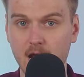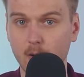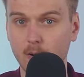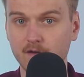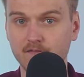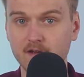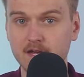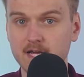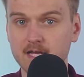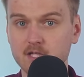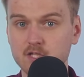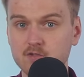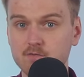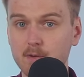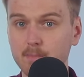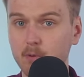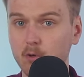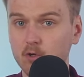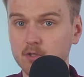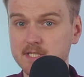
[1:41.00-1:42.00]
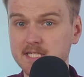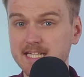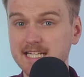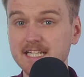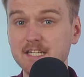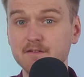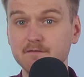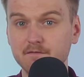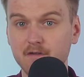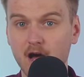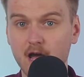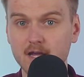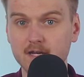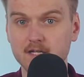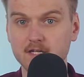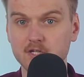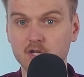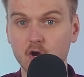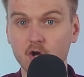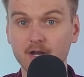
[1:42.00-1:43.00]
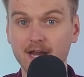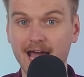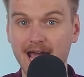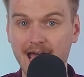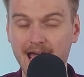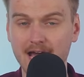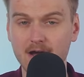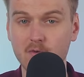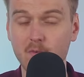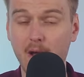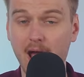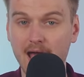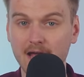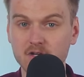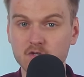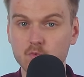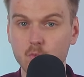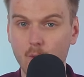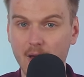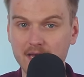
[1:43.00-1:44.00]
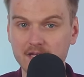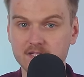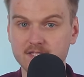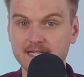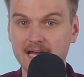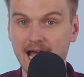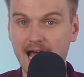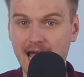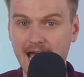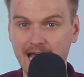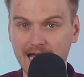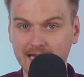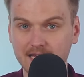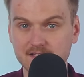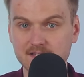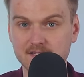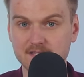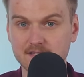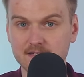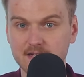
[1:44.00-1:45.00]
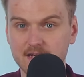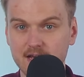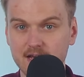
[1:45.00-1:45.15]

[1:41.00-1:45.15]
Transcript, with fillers: However, it's reportedly divided on how and when to act.